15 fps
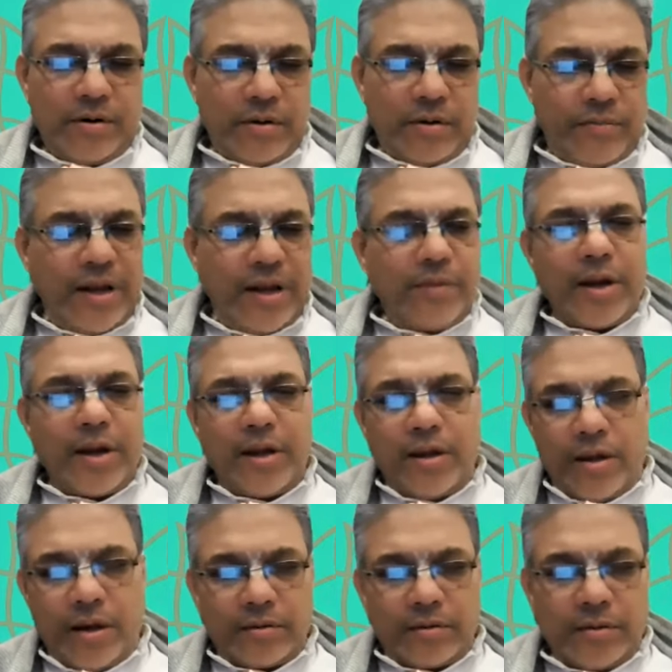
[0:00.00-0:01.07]
Uh, many,
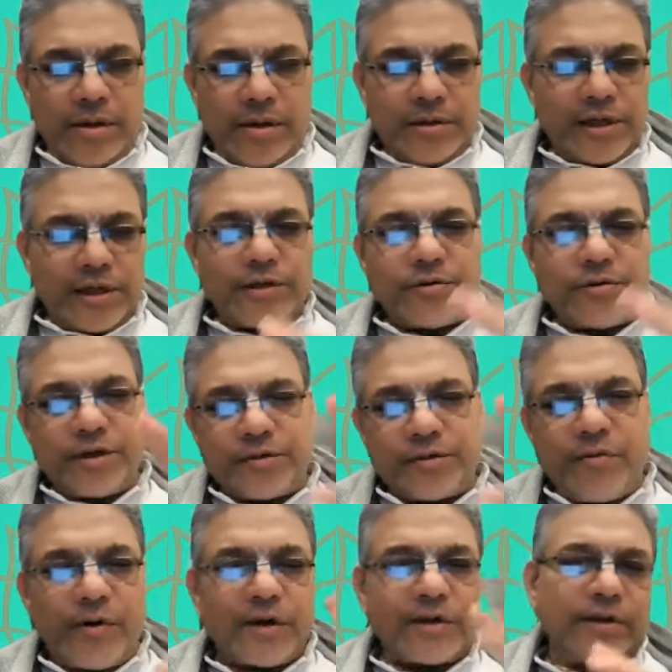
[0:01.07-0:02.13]
many centuries
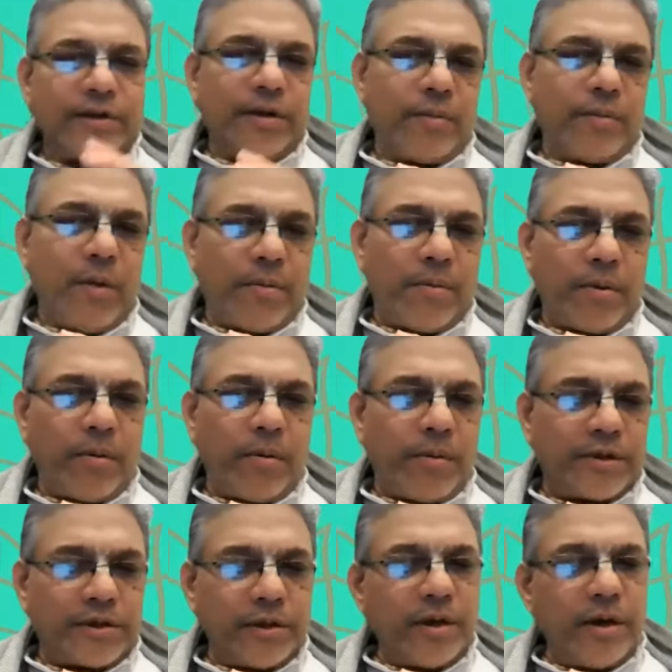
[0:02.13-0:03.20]
before Chaitanya Mahaprabhu,
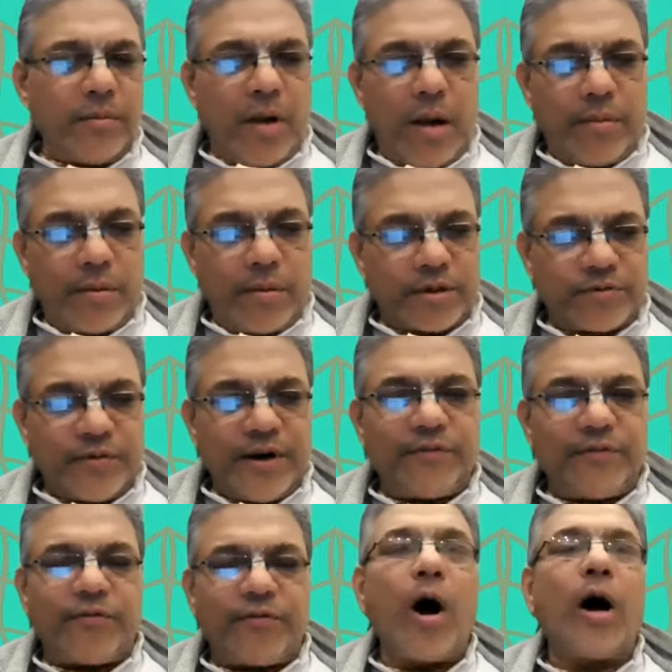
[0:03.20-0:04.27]
but Chaitanya Mahaprabhu was
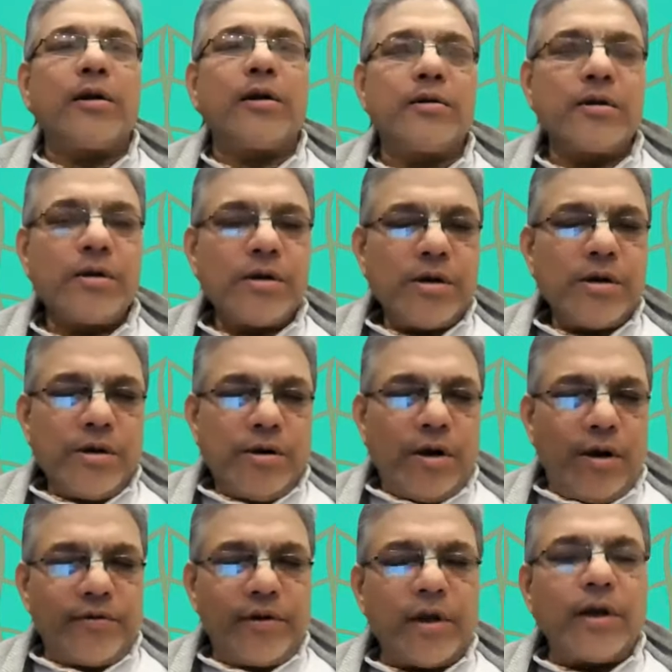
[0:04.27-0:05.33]
very fond
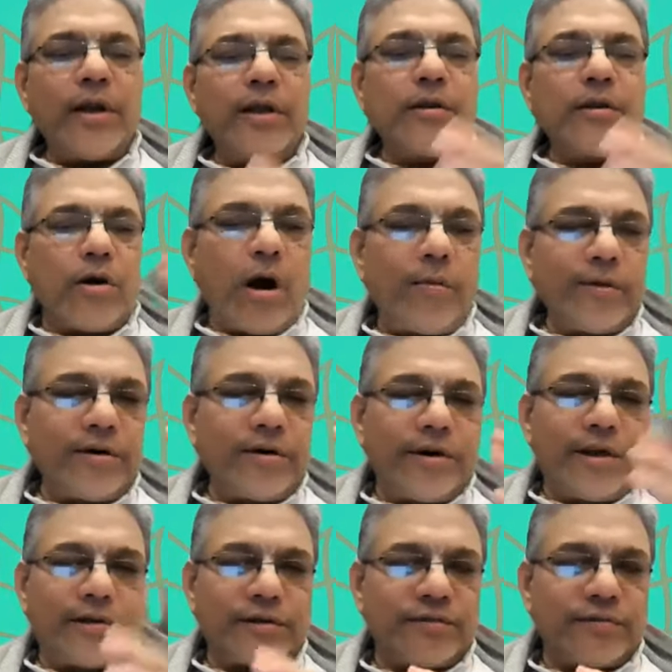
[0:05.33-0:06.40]
of hearing the
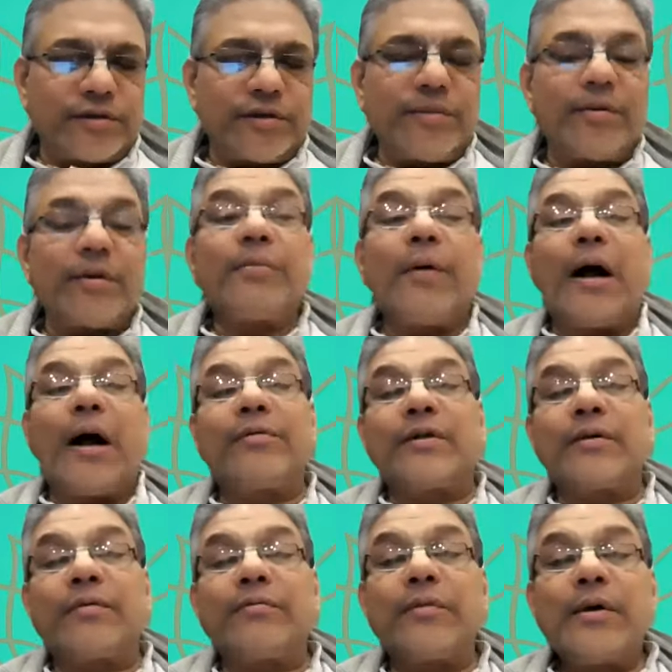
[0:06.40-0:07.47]
commentaries of Srimad
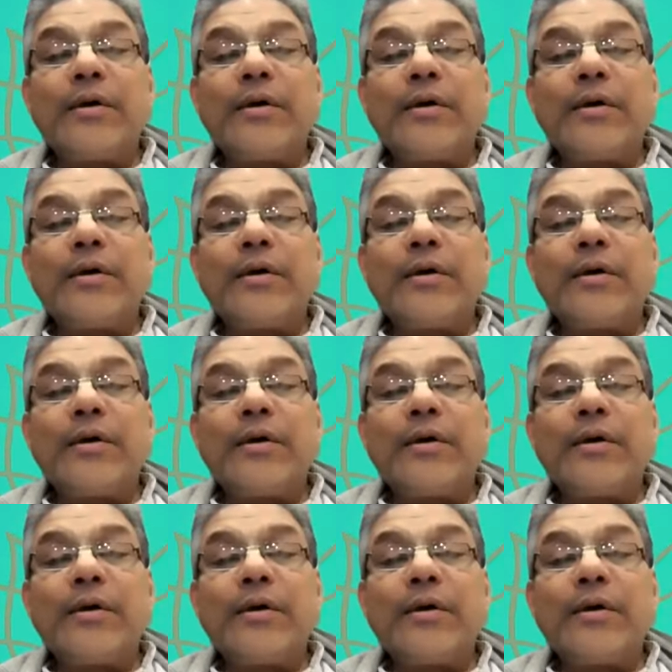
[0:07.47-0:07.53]
Bhagavatam